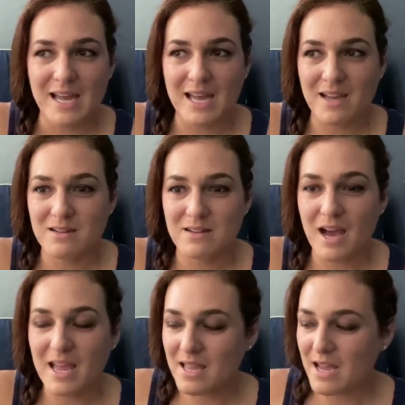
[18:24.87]
And
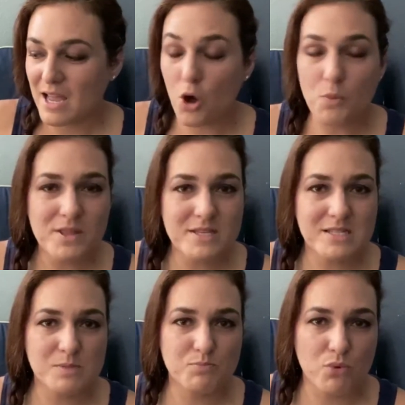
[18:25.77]
I hope that this
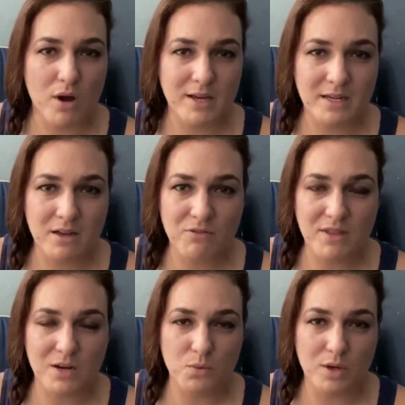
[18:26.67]
is broad enough
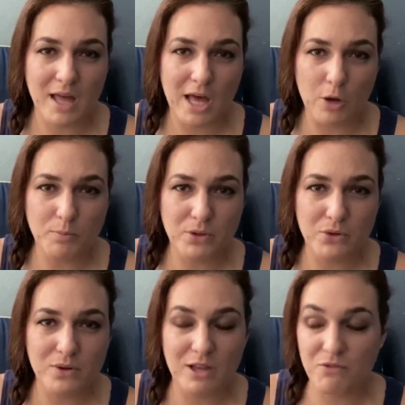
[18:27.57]
that it will help
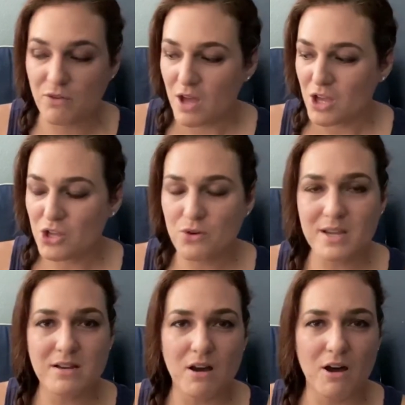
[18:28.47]
you. If you
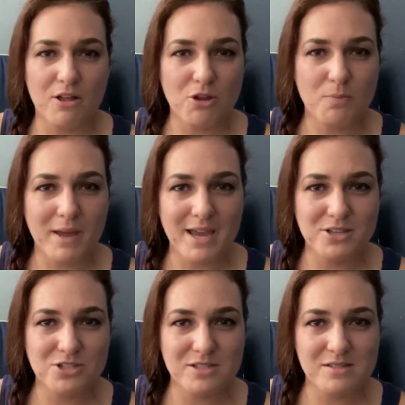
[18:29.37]
need other
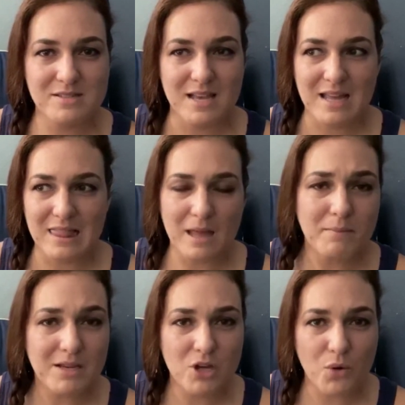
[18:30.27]
pages, let
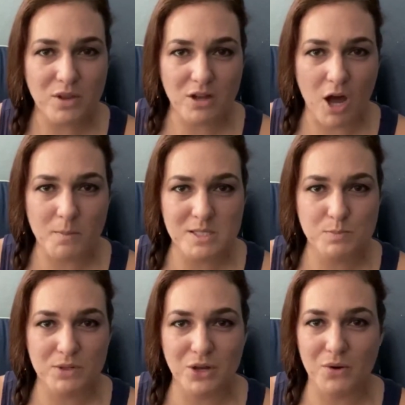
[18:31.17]
me know in the comments
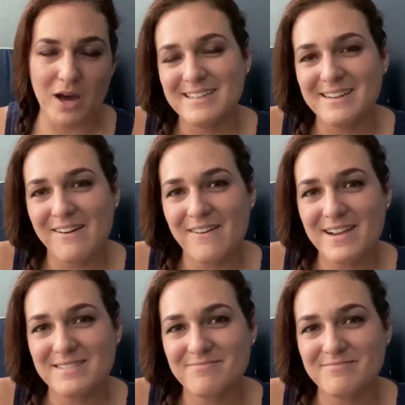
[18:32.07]
below. All
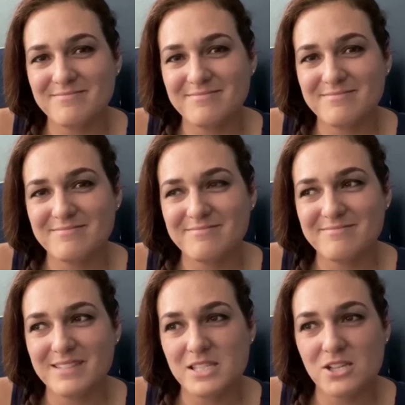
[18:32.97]
right,
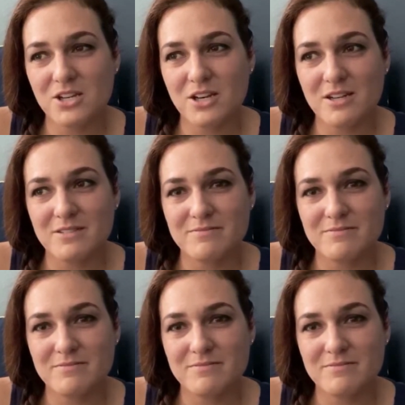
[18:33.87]
that's all, y'all.